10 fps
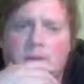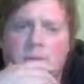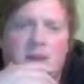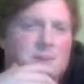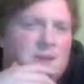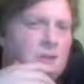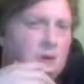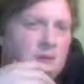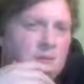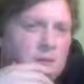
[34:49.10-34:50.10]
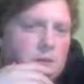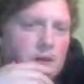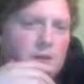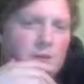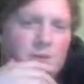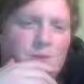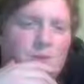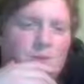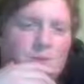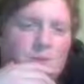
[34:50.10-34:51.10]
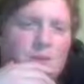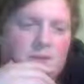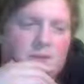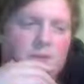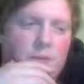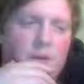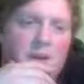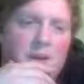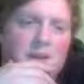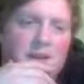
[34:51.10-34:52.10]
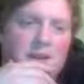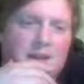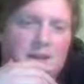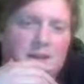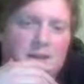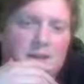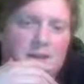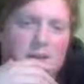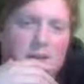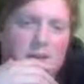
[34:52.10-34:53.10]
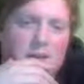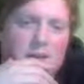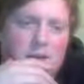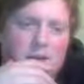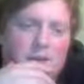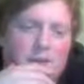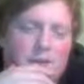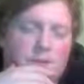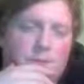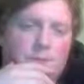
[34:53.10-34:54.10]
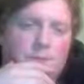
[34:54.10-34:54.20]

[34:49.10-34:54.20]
Maybe 12? I don't know. But probably 11.